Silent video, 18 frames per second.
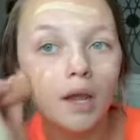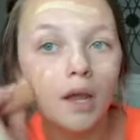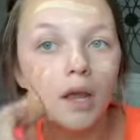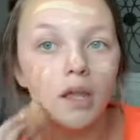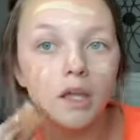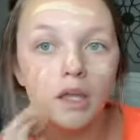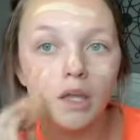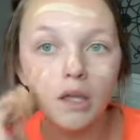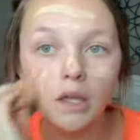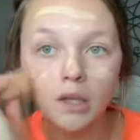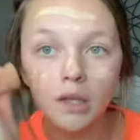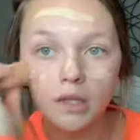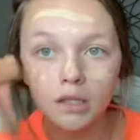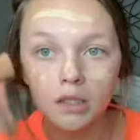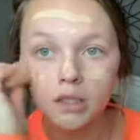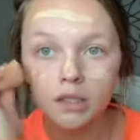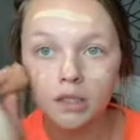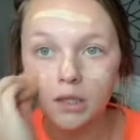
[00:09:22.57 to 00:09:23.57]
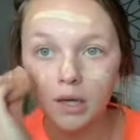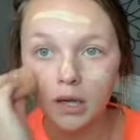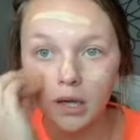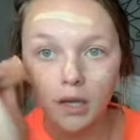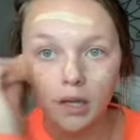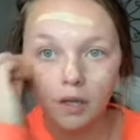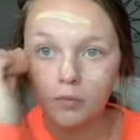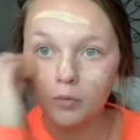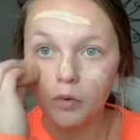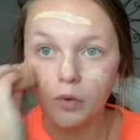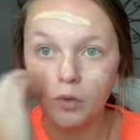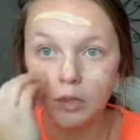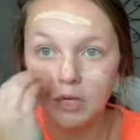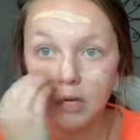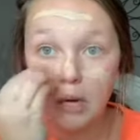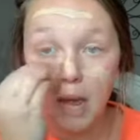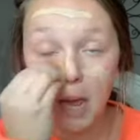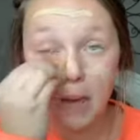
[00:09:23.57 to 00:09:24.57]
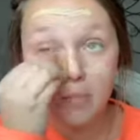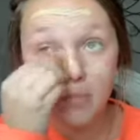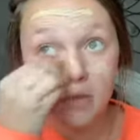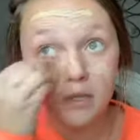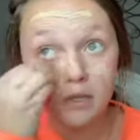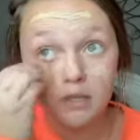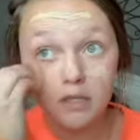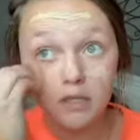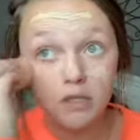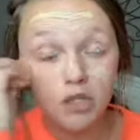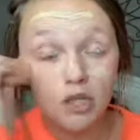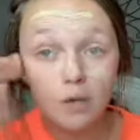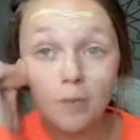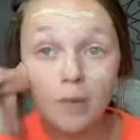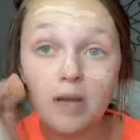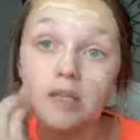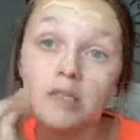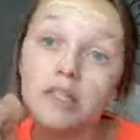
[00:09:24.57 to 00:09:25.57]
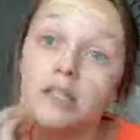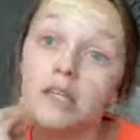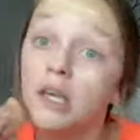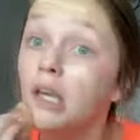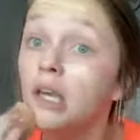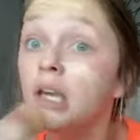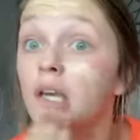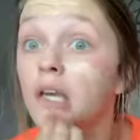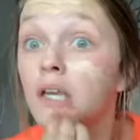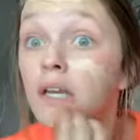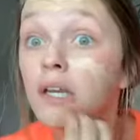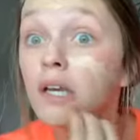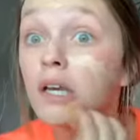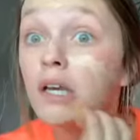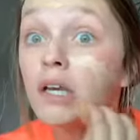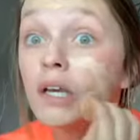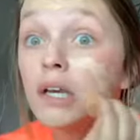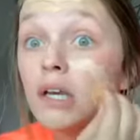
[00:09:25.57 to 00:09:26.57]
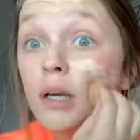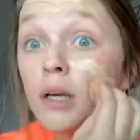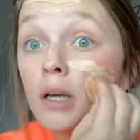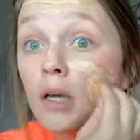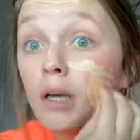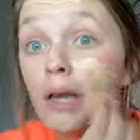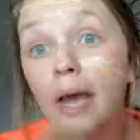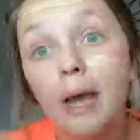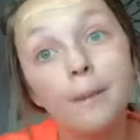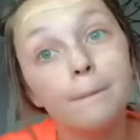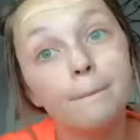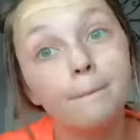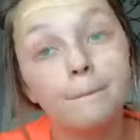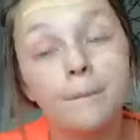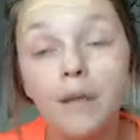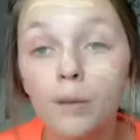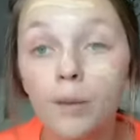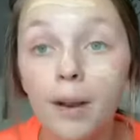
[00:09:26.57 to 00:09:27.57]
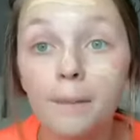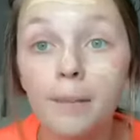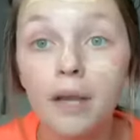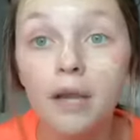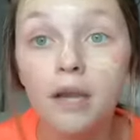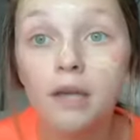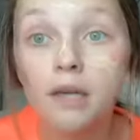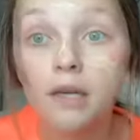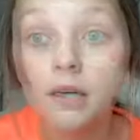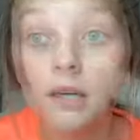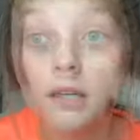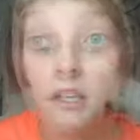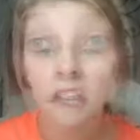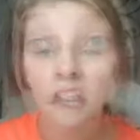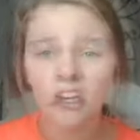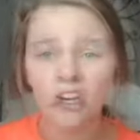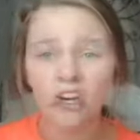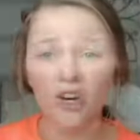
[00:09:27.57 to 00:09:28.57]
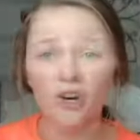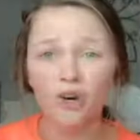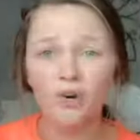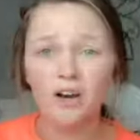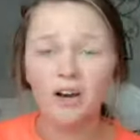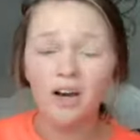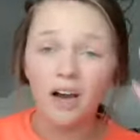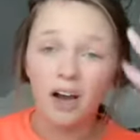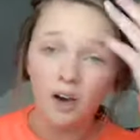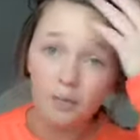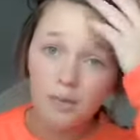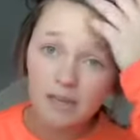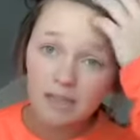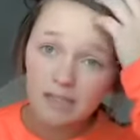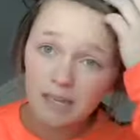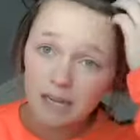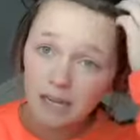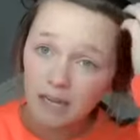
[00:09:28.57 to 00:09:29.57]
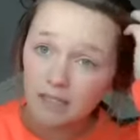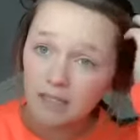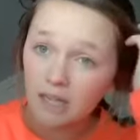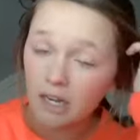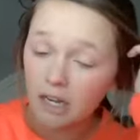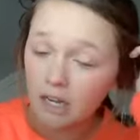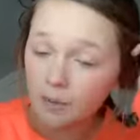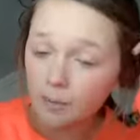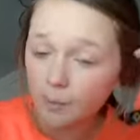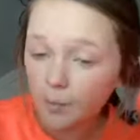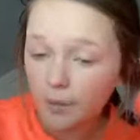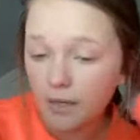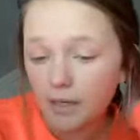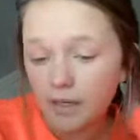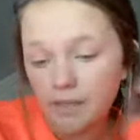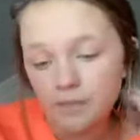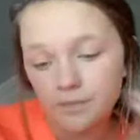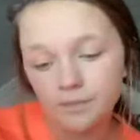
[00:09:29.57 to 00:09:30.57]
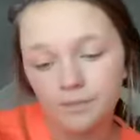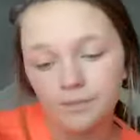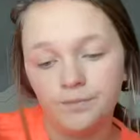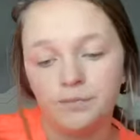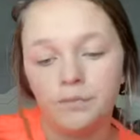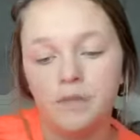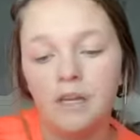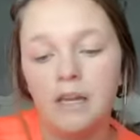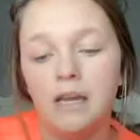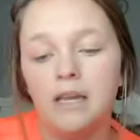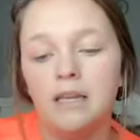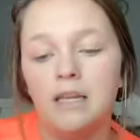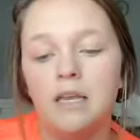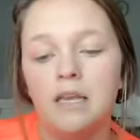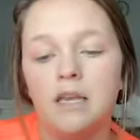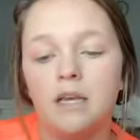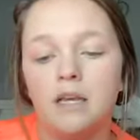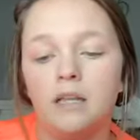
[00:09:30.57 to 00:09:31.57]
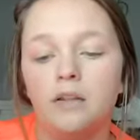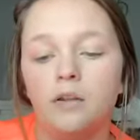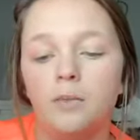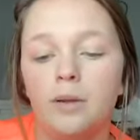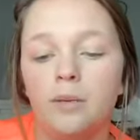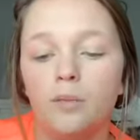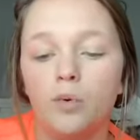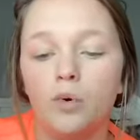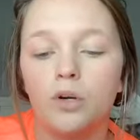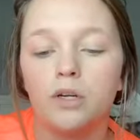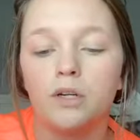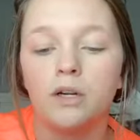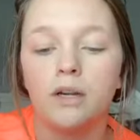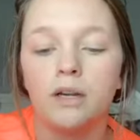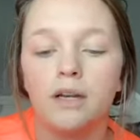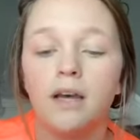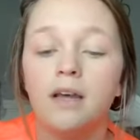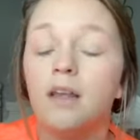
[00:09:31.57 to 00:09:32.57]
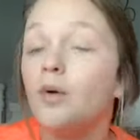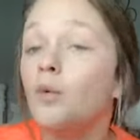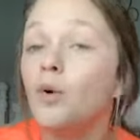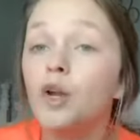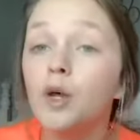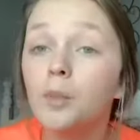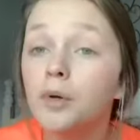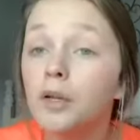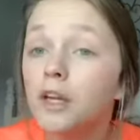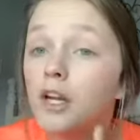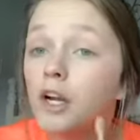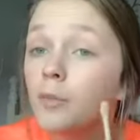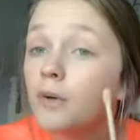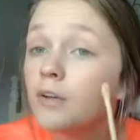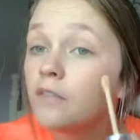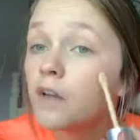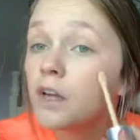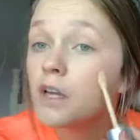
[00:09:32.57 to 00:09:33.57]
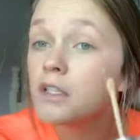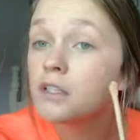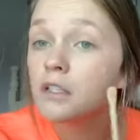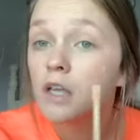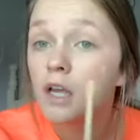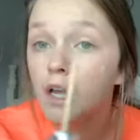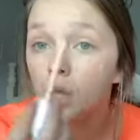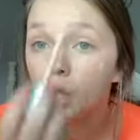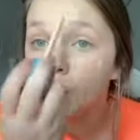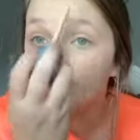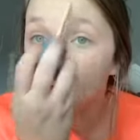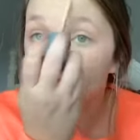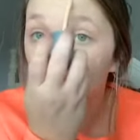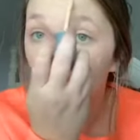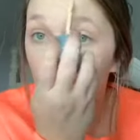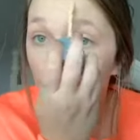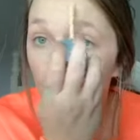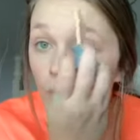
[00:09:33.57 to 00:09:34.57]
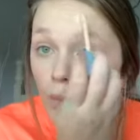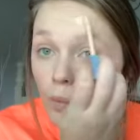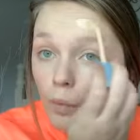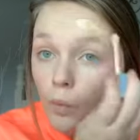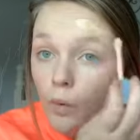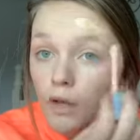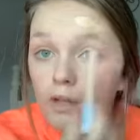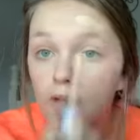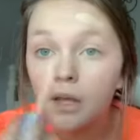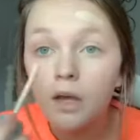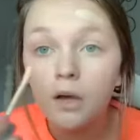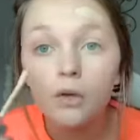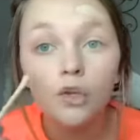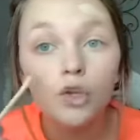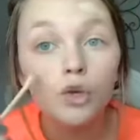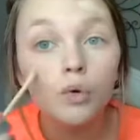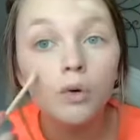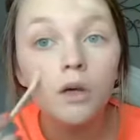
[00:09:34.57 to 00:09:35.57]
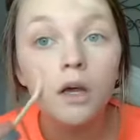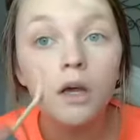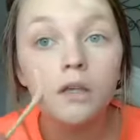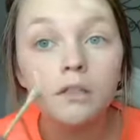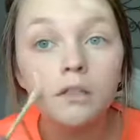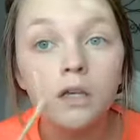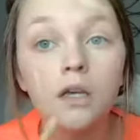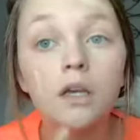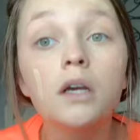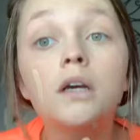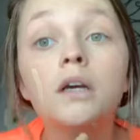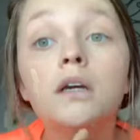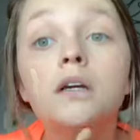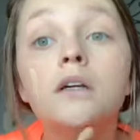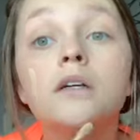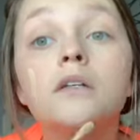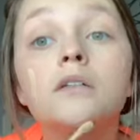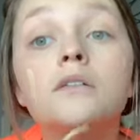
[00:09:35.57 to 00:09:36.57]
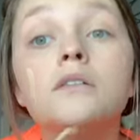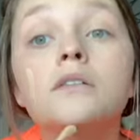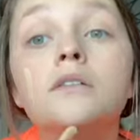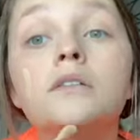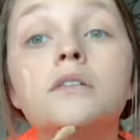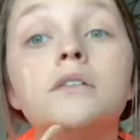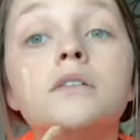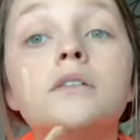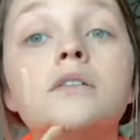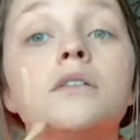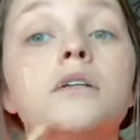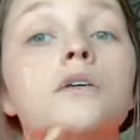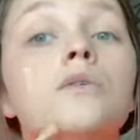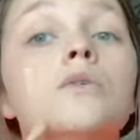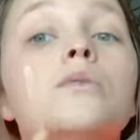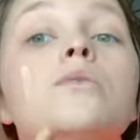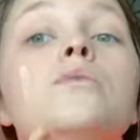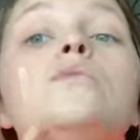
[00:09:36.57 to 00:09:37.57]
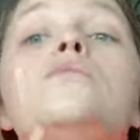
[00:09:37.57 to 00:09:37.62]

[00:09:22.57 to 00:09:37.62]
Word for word: And I am gonna dab this into my skin. Be right back. Okay, so I almost got it done, but I need a little bit more and I didn't wanna put it on my face without you guys here. So and